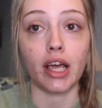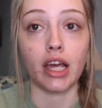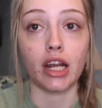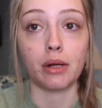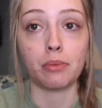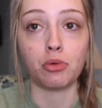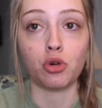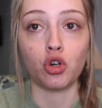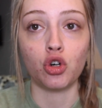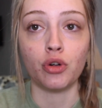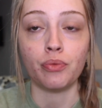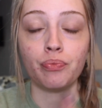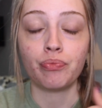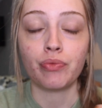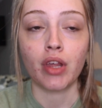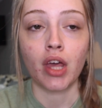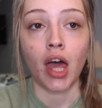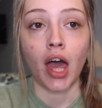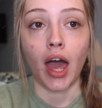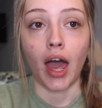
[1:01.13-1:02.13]
animal.
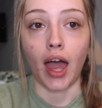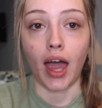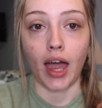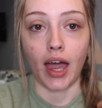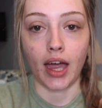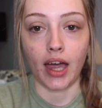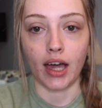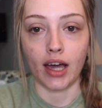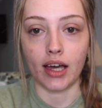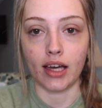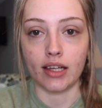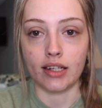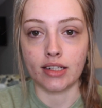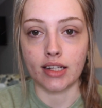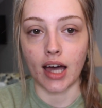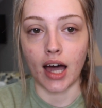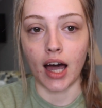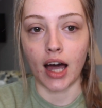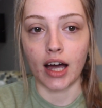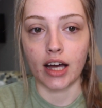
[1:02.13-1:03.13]
And
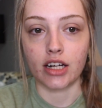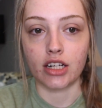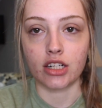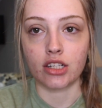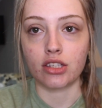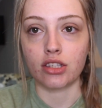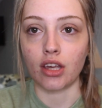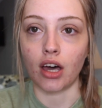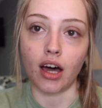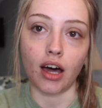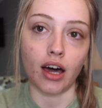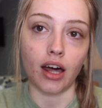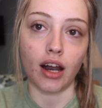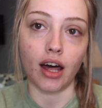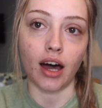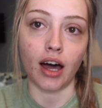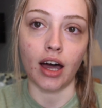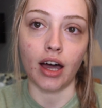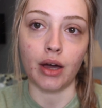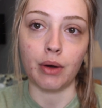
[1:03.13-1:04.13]
I just thought
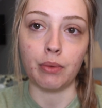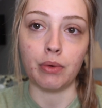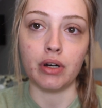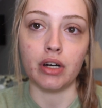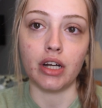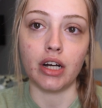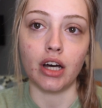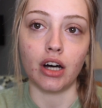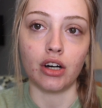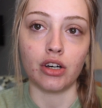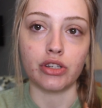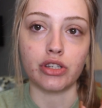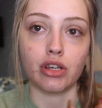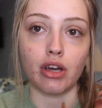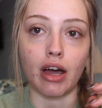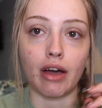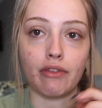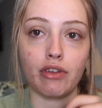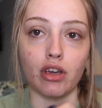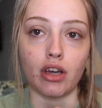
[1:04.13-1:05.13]
I would also
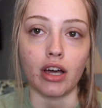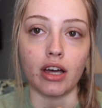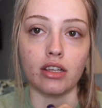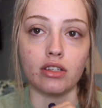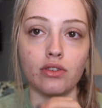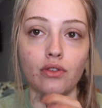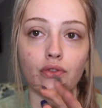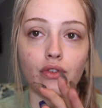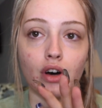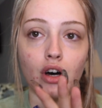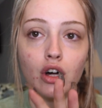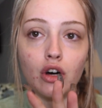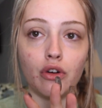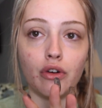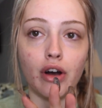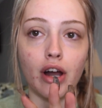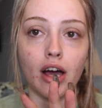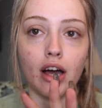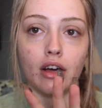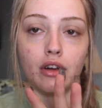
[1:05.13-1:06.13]
have you guys follow
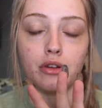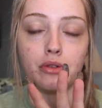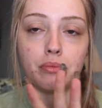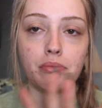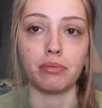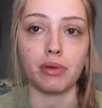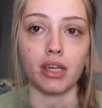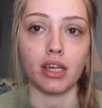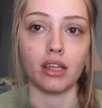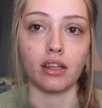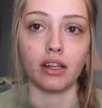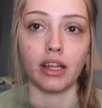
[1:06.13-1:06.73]
around me,